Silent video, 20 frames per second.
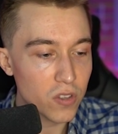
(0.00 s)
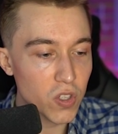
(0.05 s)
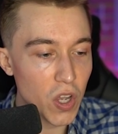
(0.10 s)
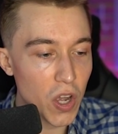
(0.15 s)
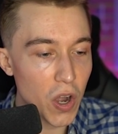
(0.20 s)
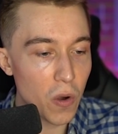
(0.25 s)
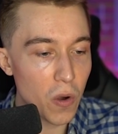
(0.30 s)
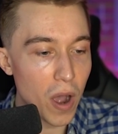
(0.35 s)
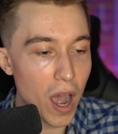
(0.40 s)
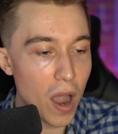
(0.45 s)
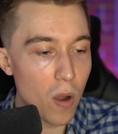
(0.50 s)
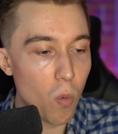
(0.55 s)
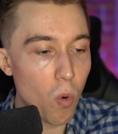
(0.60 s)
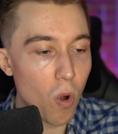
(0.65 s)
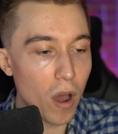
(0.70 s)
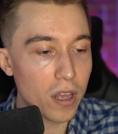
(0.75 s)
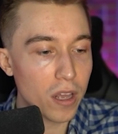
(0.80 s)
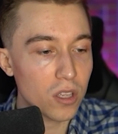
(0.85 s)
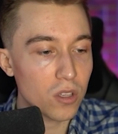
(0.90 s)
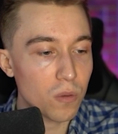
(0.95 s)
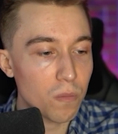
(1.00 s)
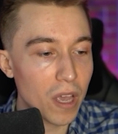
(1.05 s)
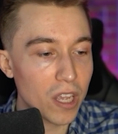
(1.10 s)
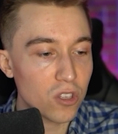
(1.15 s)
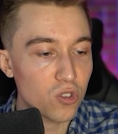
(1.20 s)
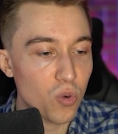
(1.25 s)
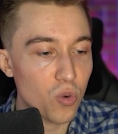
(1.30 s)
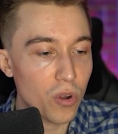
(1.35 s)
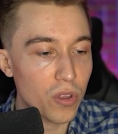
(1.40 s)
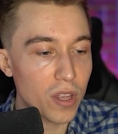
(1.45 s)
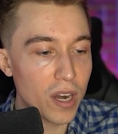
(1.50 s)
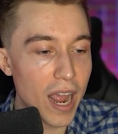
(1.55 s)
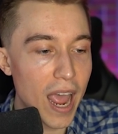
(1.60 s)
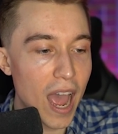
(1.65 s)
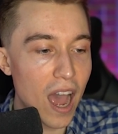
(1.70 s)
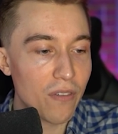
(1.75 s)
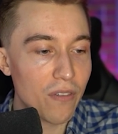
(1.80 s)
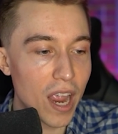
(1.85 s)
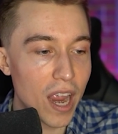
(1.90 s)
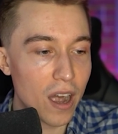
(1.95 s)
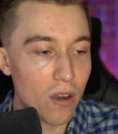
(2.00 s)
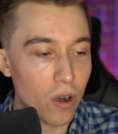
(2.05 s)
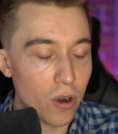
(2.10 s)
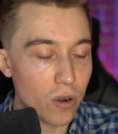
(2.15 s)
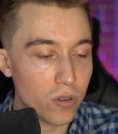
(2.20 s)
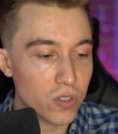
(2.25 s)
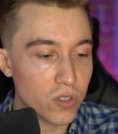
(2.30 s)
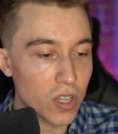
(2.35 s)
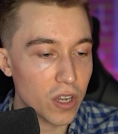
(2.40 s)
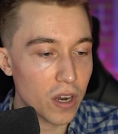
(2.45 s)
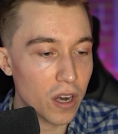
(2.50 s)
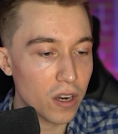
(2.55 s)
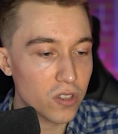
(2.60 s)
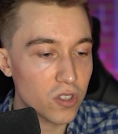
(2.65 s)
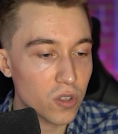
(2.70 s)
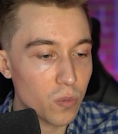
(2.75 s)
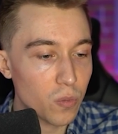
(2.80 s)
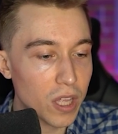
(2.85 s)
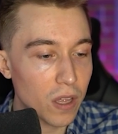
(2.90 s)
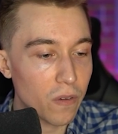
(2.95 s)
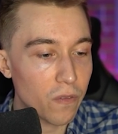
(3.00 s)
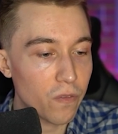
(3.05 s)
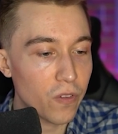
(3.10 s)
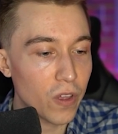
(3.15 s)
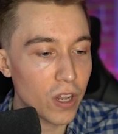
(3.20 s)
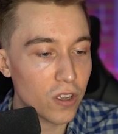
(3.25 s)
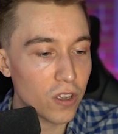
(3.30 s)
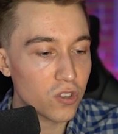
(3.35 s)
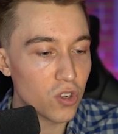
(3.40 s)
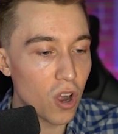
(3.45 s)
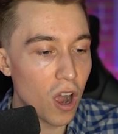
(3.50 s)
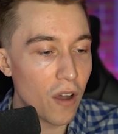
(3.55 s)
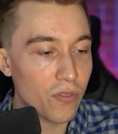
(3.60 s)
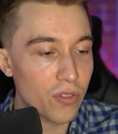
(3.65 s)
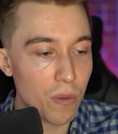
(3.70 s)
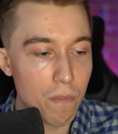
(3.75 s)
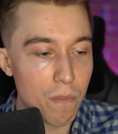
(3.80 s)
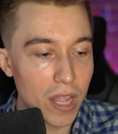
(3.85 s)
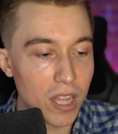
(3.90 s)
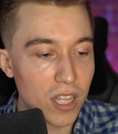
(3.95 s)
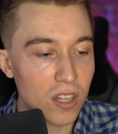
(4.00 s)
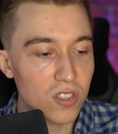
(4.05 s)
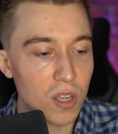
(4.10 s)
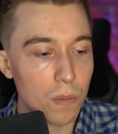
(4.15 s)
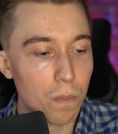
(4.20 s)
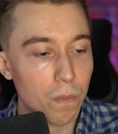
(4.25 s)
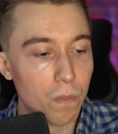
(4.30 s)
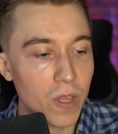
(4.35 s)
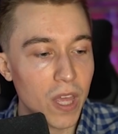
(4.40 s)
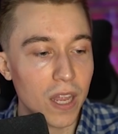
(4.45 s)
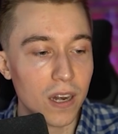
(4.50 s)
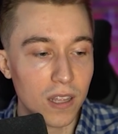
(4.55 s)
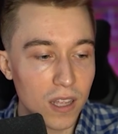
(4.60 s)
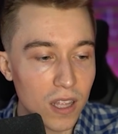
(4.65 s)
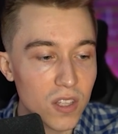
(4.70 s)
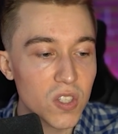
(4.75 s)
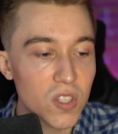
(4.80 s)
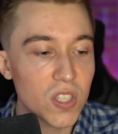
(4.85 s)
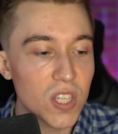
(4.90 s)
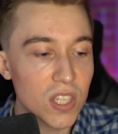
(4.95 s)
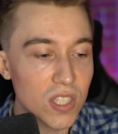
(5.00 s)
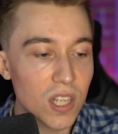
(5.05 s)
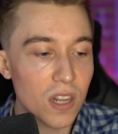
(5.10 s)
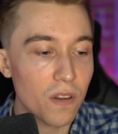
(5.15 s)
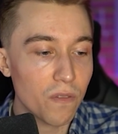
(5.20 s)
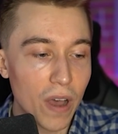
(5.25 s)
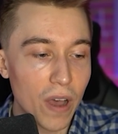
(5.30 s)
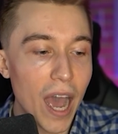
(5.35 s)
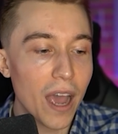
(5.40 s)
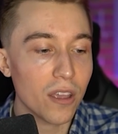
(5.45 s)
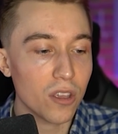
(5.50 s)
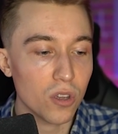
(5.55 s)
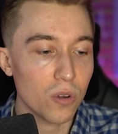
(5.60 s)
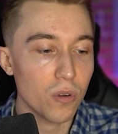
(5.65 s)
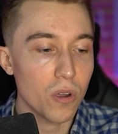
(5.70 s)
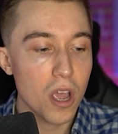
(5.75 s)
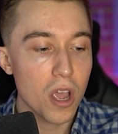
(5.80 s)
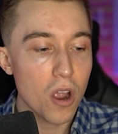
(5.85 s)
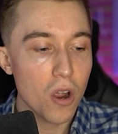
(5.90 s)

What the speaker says: So I want to make sure that I have arrows here so we can finish off the minions and get consistent value